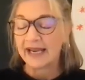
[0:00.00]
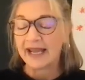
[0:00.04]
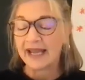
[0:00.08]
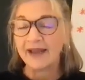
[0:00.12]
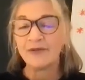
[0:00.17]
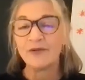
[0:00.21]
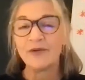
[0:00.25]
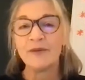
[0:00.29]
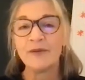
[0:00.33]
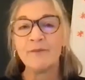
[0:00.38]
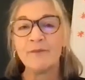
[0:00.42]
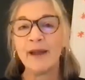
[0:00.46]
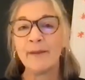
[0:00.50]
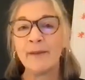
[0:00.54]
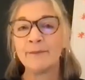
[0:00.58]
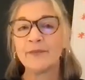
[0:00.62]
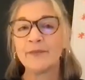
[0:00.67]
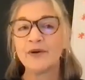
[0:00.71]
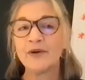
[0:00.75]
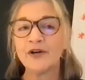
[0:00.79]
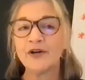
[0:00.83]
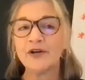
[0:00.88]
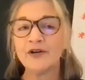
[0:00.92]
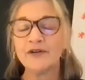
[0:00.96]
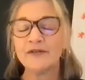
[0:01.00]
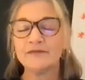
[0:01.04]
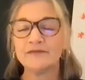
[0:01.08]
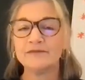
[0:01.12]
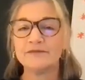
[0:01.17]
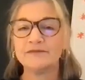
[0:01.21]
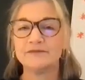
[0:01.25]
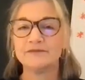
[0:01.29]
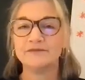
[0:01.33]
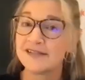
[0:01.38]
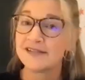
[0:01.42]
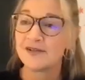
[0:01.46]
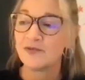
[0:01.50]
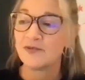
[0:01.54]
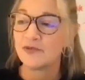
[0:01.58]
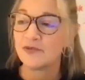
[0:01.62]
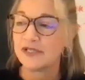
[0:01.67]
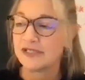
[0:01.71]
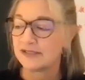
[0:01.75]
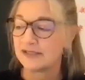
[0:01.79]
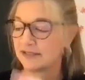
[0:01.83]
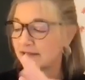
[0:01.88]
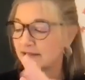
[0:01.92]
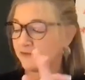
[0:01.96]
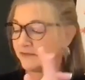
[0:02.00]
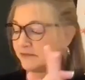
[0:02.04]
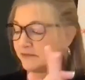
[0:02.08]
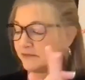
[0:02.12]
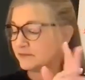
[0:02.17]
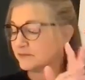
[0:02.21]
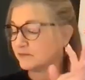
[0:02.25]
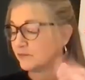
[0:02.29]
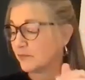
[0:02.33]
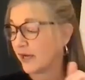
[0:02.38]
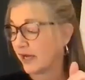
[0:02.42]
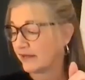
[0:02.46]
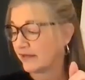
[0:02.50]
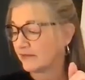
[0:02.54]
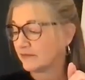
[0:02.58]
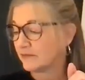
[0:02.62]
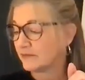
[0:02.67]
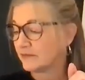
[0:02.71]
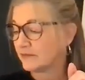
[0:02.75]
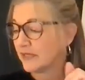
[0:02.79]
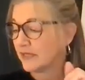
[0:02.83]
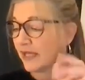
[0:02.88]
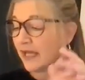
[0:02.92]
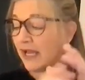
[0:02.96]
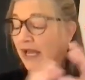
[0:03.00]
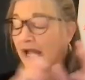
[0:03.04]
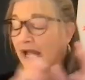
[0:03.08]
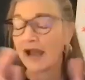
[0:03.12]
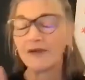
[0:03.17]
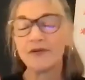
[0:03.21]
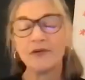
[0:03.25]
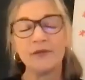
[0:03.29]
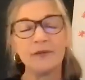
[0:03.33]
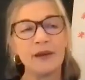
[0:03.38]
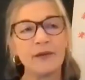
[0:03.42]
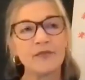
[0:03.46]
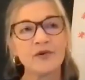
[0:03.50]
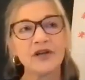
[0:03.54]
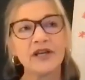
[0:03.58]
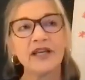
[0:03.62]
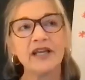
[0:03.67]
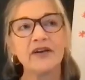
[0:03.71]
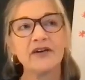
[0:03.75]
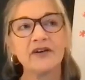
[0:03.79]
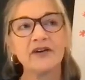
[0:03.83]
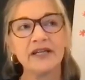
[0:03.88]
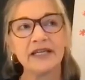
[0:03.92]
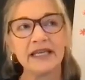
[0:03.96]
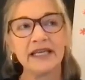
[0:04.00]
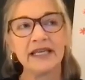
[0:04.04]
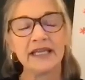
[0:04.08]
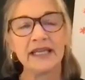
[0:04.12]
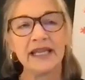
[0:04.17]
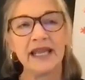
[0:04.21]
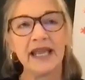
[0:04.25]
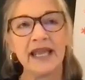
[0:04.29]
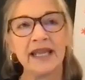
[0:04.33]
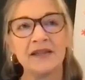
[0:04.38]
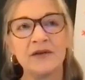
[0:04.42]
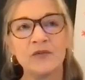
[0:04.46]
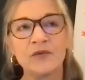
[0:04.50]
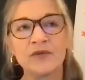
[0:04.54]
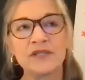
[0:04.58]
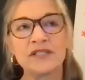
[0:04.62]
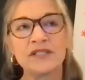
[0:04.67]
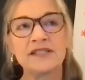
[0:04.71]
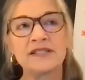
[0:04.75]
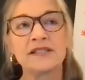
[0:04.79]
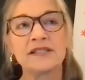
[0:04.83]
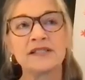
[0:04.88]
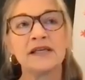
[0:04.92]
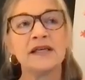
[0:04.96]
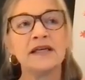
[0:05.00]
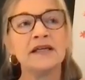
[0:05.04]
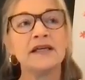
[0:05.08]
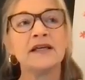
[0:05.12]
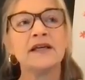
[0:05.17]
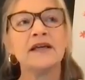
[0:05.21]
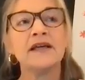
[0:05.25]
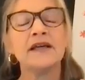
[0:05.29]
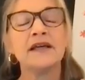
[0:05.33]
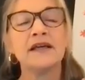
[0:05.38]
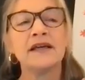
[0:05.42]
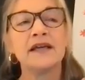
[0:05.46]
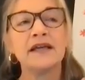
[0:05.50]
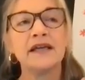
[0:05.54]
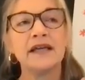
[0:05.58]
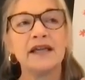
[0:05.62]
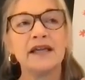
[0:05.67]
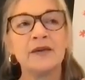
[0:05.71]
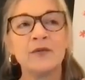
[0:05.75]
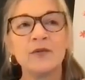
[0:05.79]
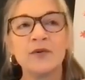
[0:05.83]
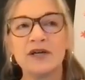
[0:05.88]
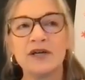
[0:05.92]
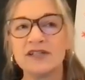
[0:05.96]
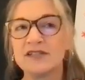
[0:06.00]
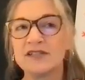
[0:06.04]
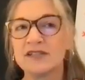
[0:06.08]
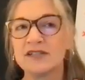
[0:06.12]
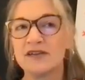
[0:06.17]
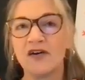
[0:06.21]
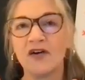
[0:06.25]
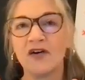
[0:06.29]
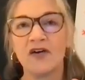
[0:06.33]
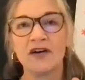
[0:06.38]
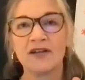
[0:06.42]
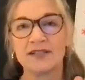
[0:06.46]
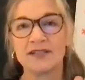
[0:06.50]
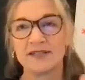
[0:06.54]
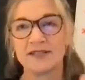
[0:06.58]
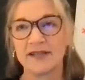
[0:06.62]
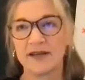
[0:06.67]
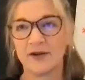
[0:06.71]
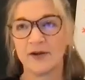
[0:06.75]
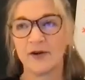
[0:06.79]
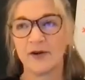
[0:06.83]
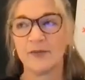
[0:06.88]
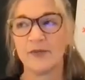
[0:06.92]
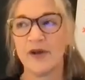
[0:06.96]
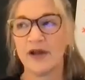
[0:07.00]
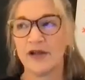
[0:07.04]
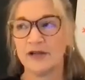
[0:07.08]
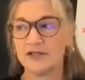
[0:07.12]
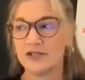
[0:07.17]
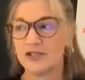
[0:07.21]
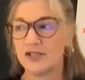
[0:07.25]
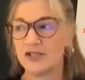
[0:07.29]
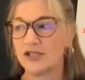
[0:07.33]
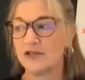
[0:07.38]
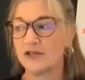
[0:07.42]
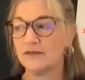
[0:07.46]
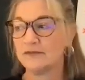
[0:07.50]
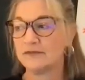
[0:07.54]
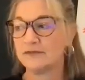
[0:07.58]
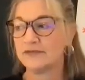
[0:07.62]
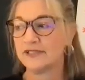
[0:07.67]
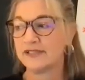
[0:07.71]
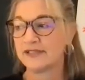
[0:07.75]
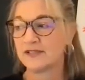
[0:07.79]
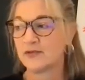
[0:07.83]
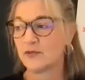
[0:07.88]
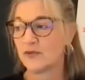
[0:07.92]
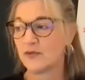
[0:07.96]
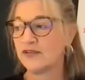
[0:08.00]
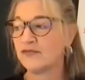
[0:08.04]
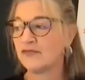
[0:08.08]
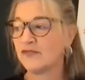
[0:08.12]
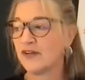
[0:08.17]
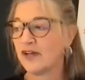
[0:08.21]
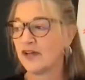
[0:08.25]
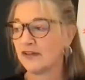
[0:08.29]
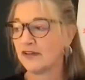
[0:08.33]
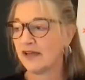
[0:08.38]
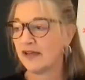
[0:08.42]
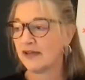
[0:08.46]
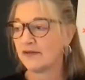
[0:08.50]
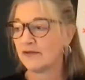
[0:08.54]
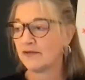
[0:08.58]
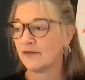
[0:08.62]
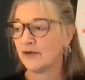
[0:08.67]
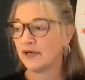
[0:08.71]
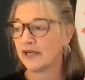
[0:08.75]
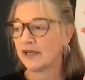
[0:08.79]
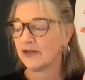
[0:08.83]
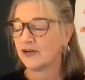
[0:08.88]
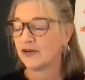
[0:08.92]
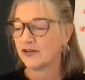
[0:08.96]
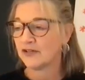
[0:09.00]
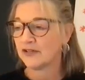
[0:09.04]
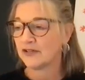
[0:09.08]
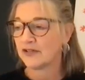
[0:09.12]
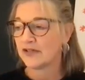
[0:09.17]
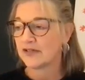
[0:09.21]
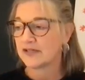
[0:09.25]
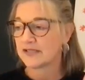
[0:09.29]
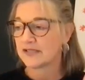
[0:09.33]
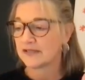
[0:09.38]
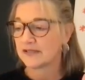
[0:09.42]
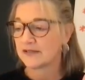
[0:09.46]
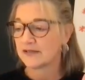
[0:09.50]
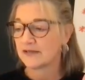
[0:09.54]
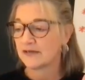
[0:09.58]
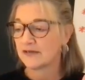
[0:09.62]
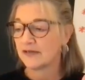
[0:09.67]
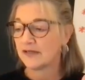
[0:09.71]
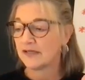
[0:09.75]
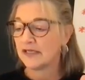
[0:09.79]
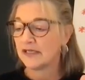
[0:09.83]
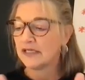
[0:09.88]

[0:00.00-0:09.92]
And I remember, this isn't recent, but I remember hearing it and it was a sucker punch. That's what it felt like when I heard this.